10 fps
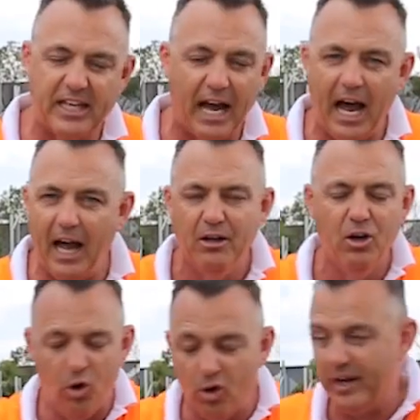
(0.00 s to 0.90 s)
car
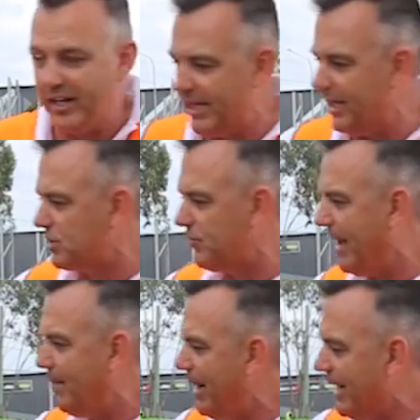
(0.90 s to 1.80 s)
or anything else for
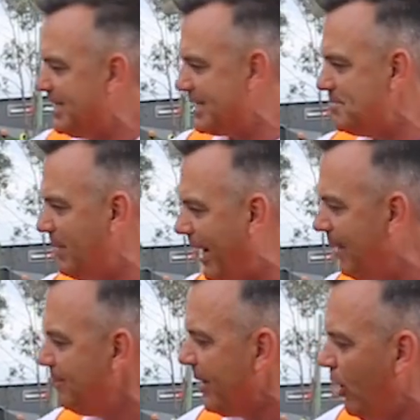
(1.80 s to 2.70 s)
that matter, doesn't matter,
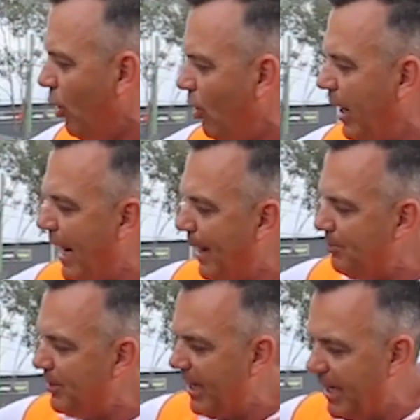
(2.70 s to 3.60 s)

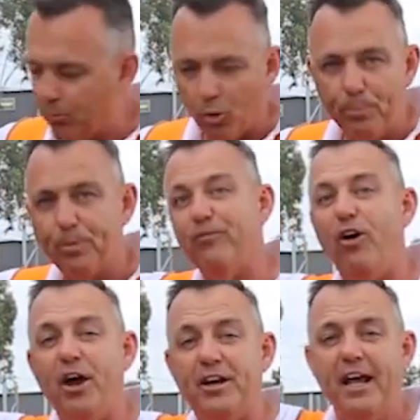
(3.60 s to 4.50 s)
it will
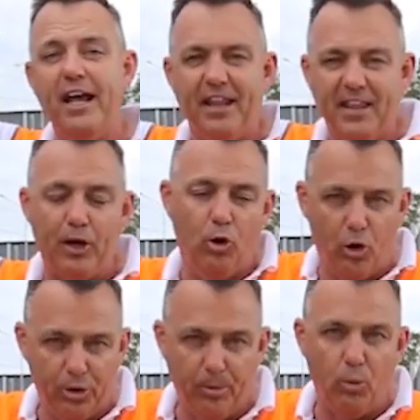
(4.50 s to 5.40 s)
provide that
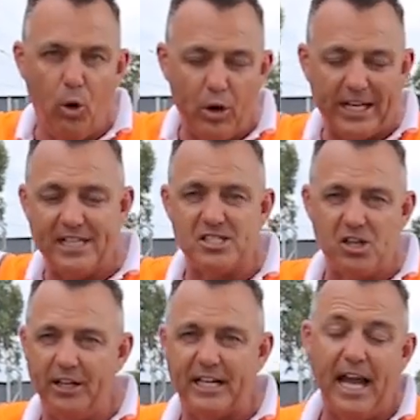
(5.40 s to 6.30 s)
audible warning
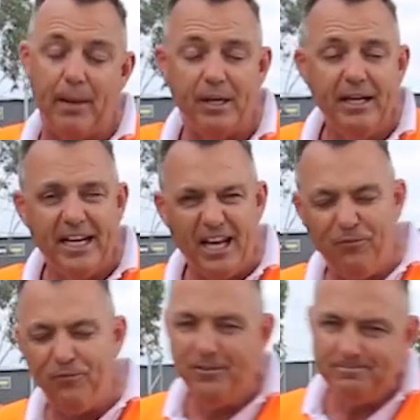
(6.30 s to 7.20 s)
inside the cab.
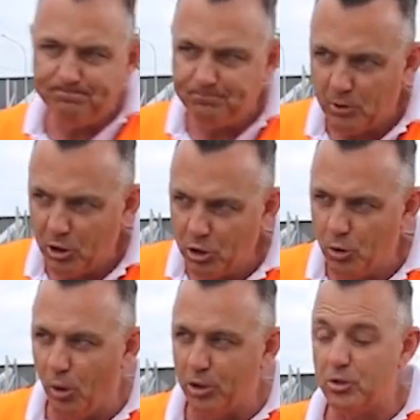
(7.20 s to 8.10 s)
If you
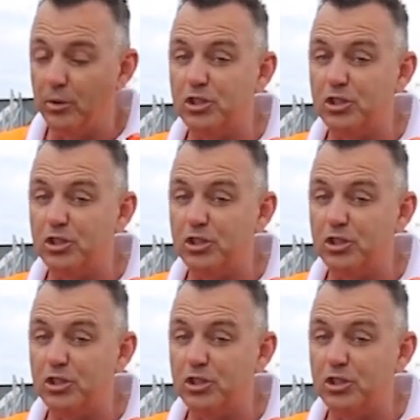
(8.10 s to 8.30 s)
want to